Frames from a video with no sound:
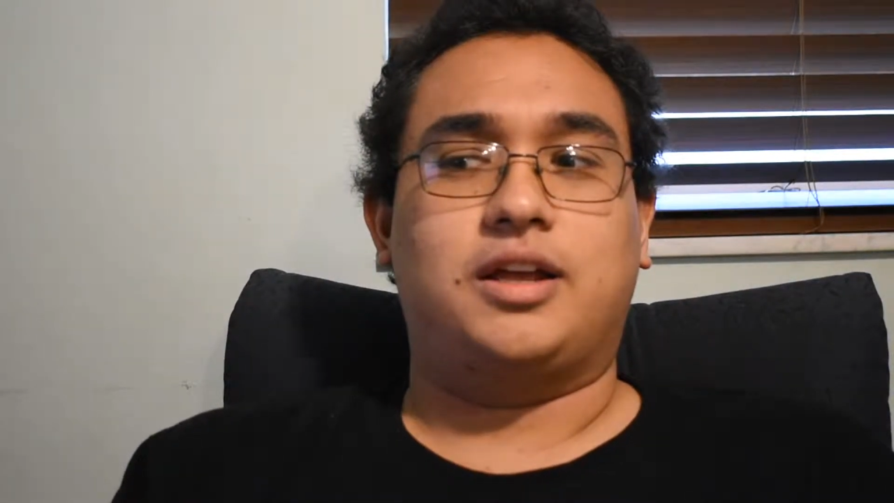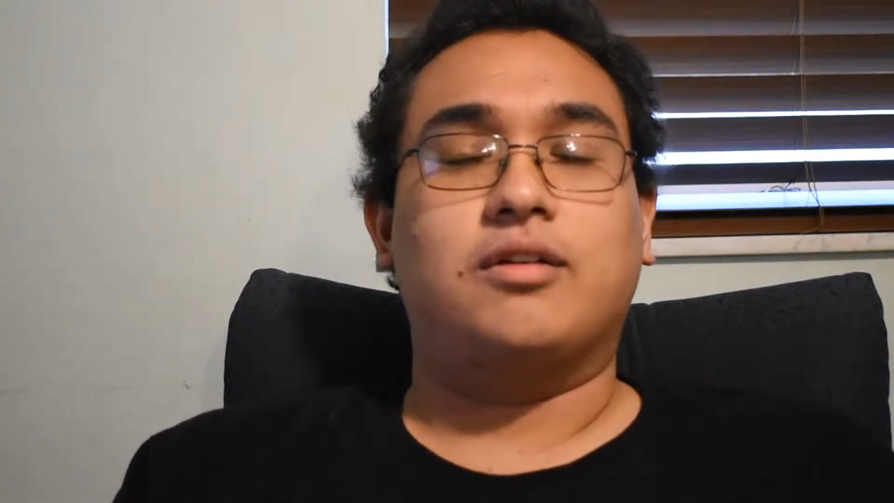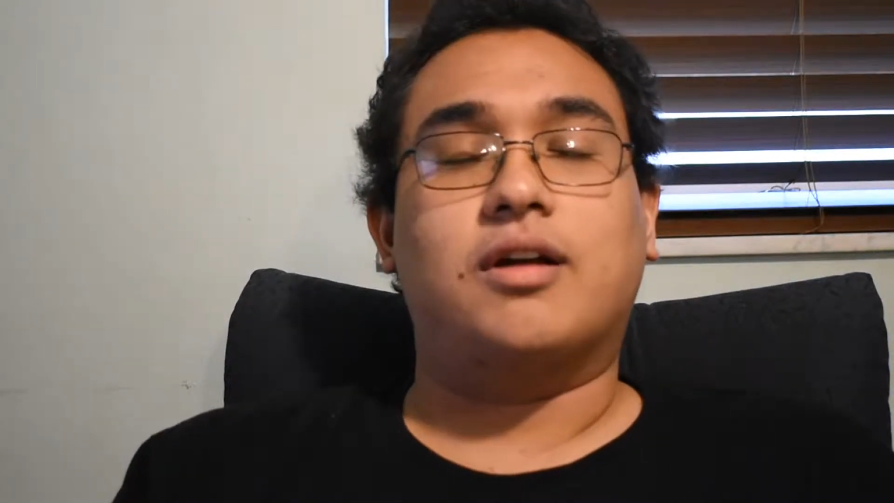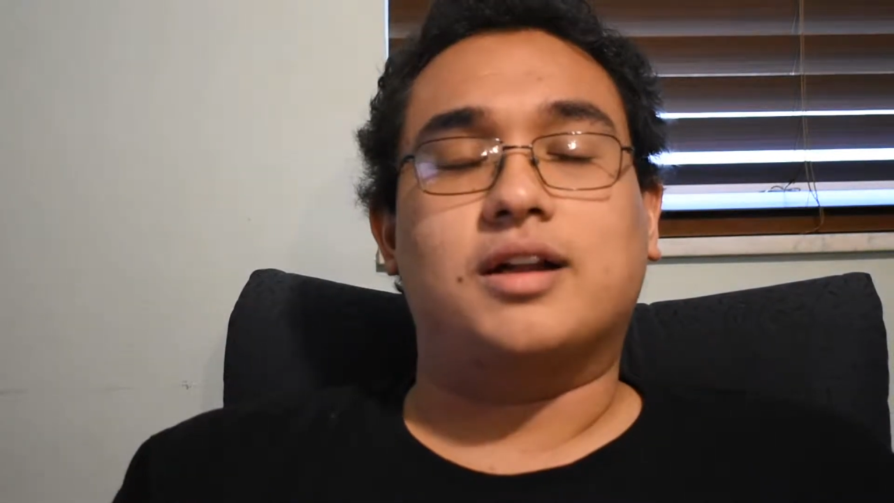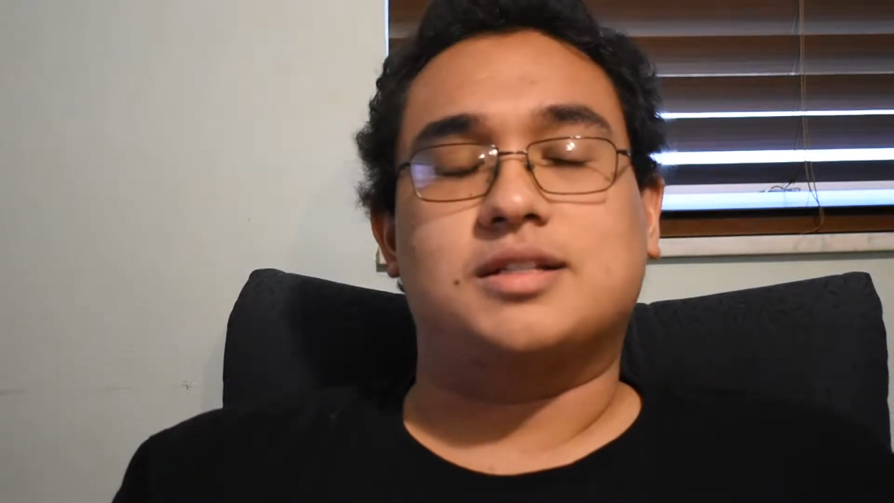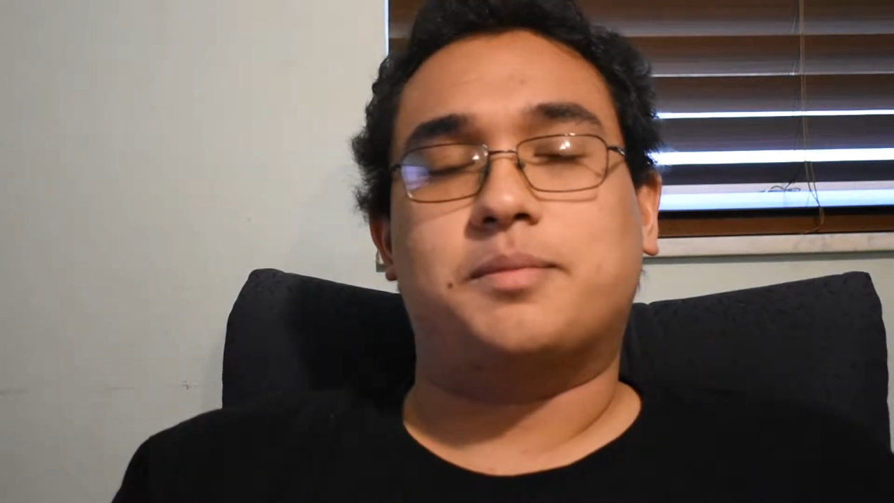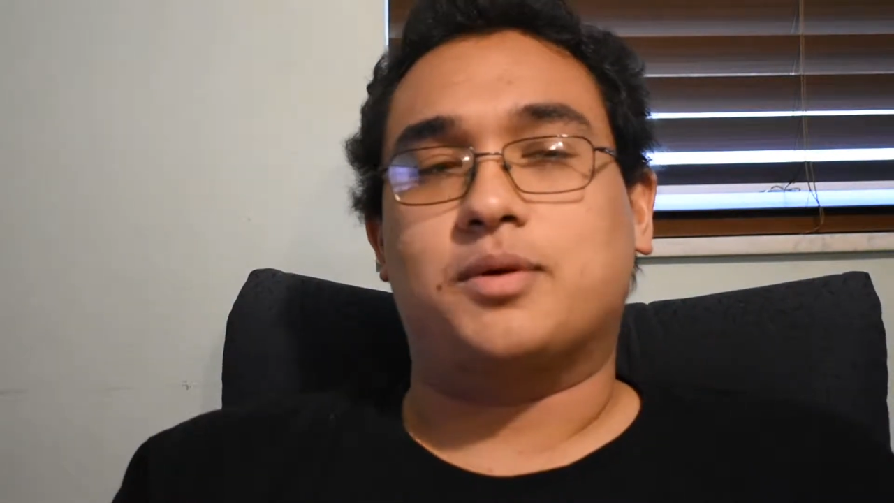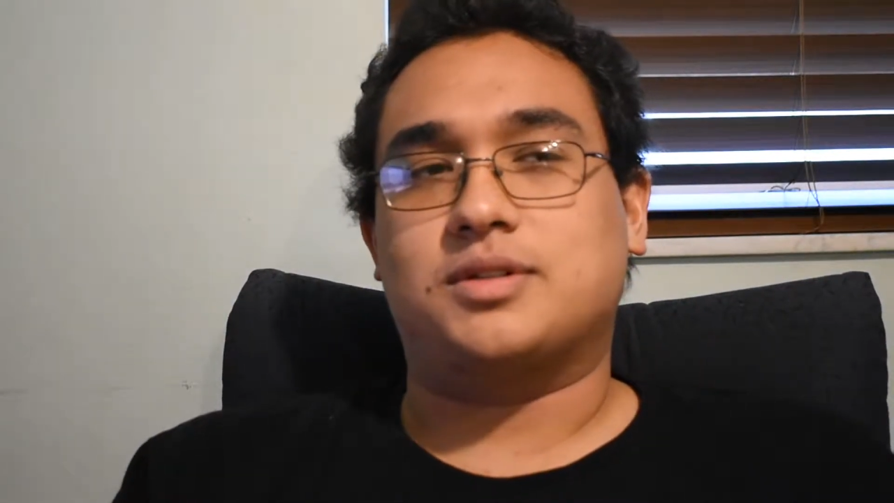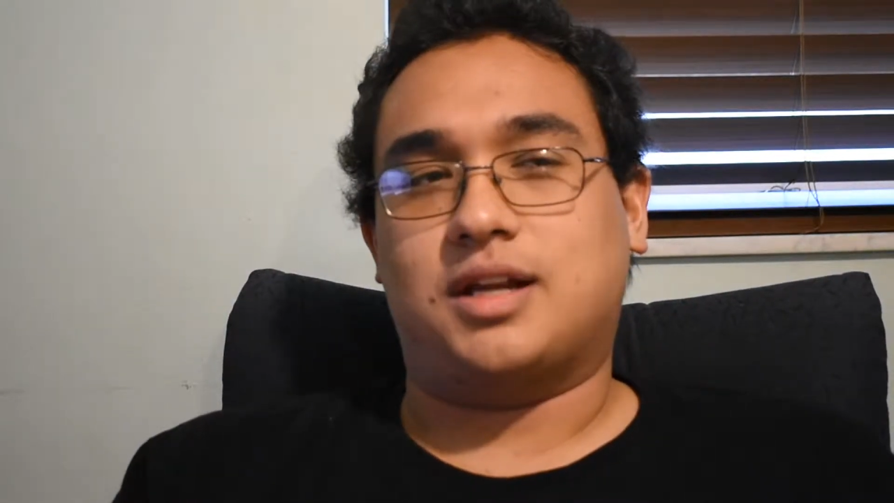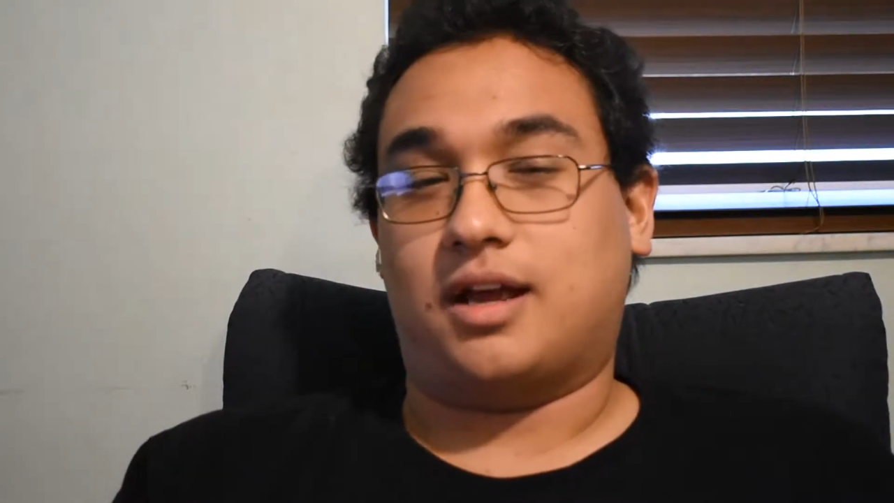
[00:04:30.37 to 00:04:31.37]
you're not
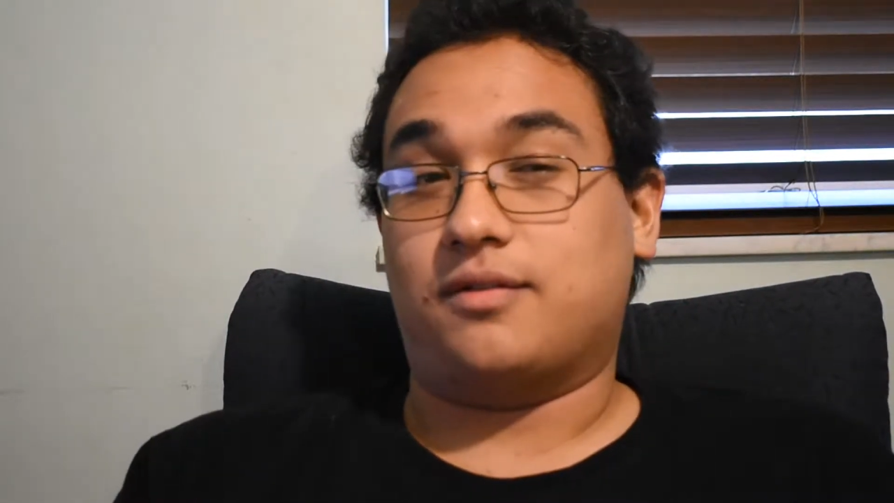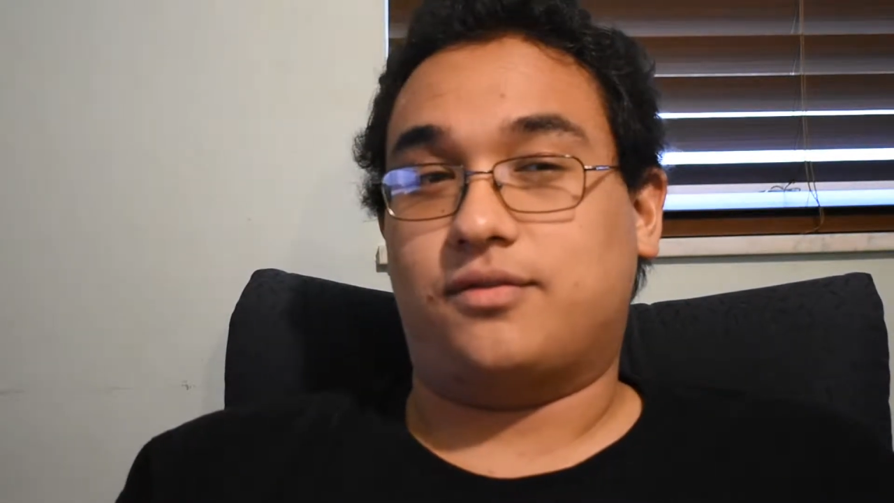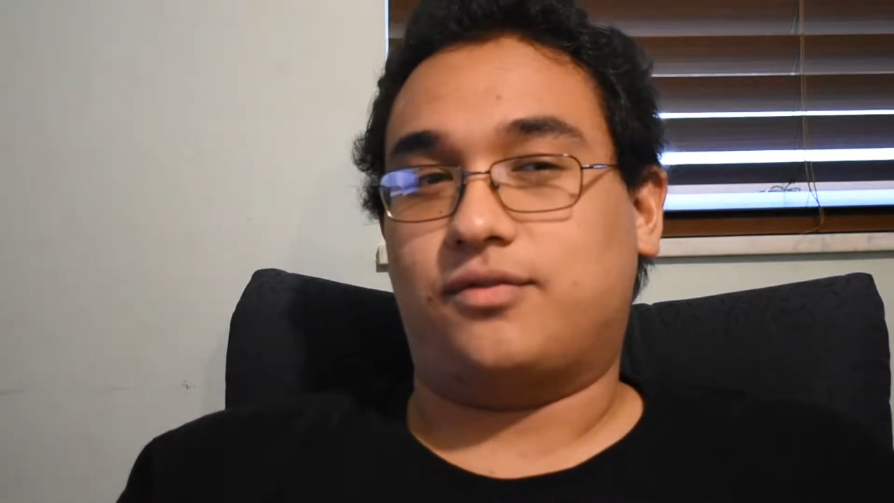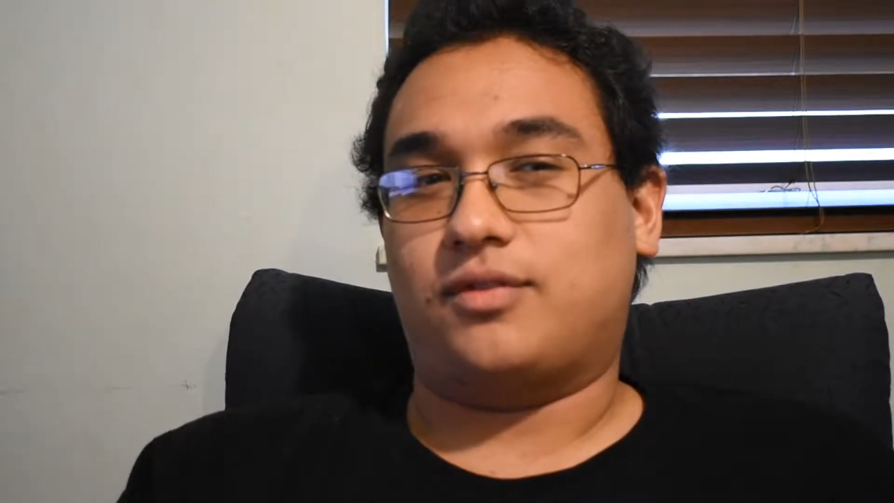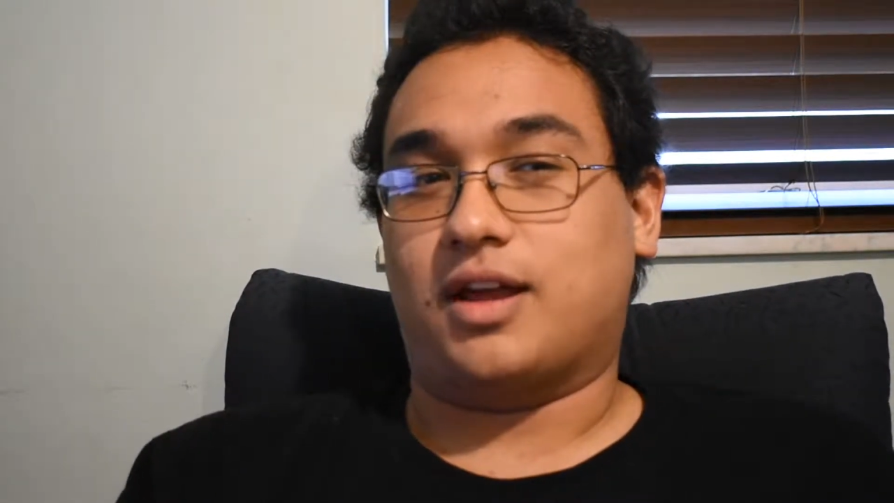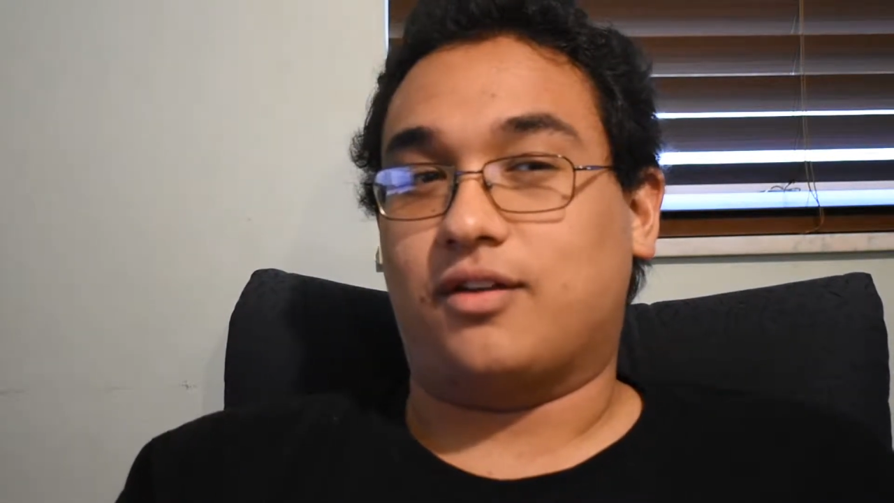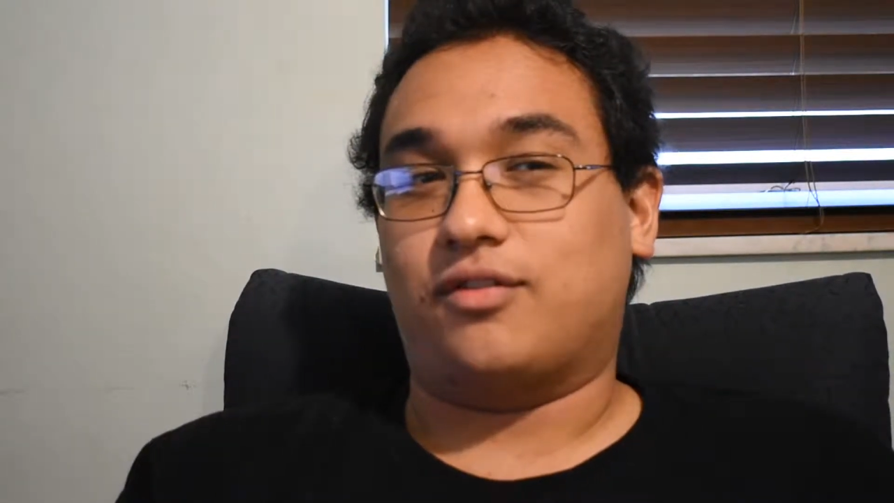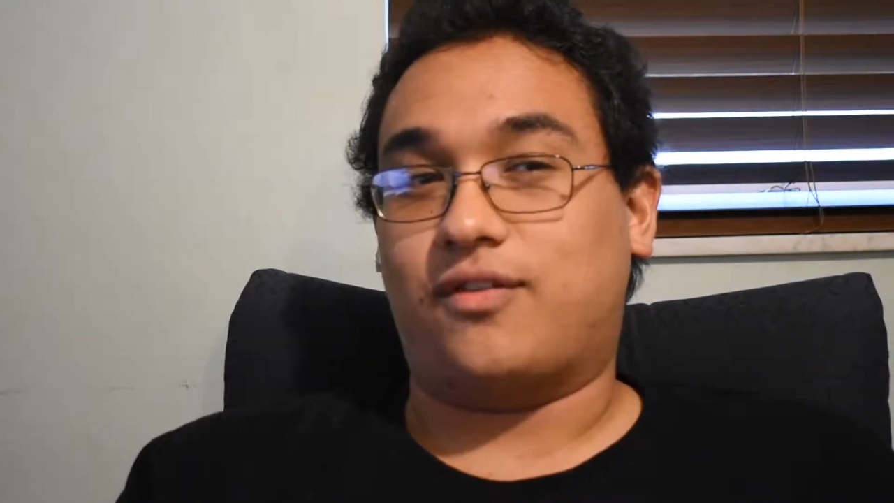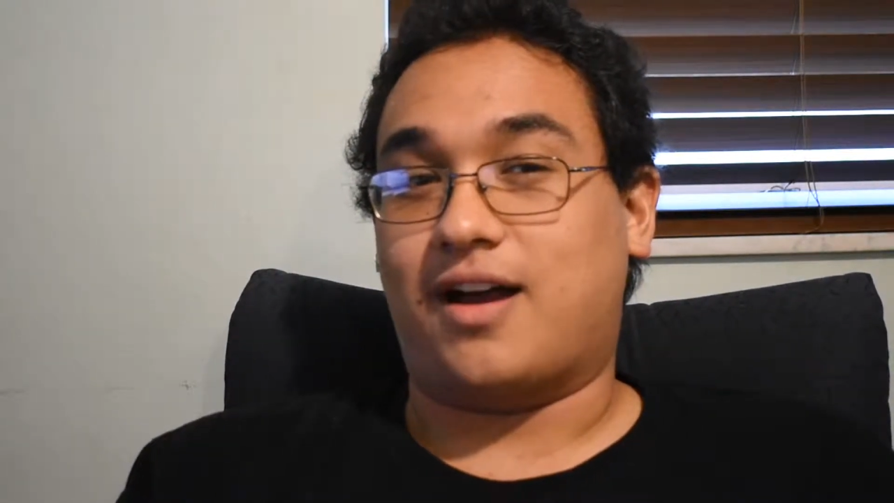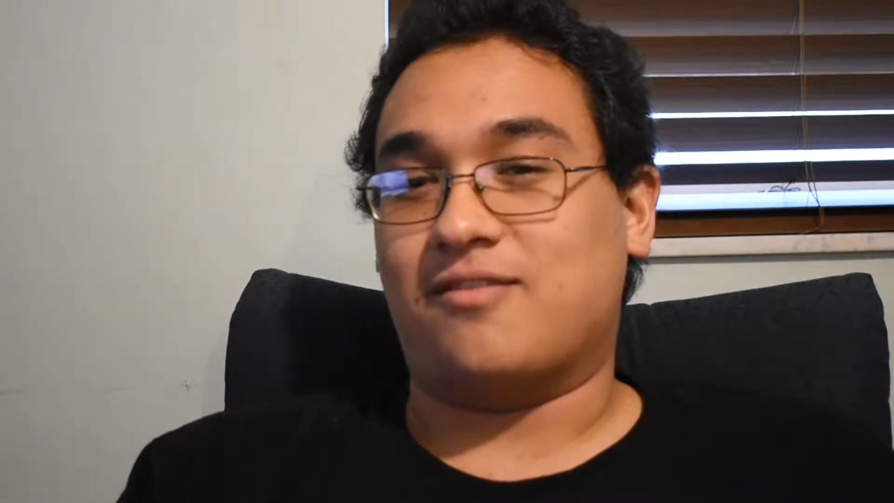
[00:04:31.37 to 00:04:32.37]
supposed to have like
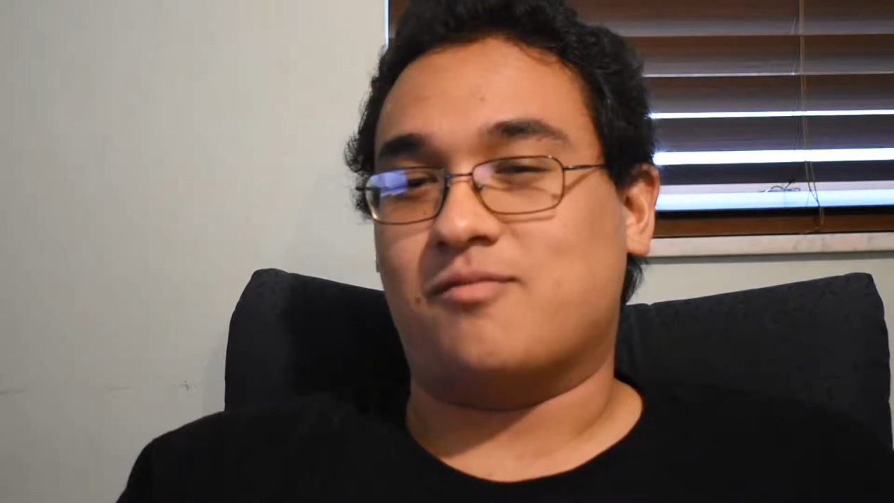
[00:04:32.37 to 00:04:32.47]
5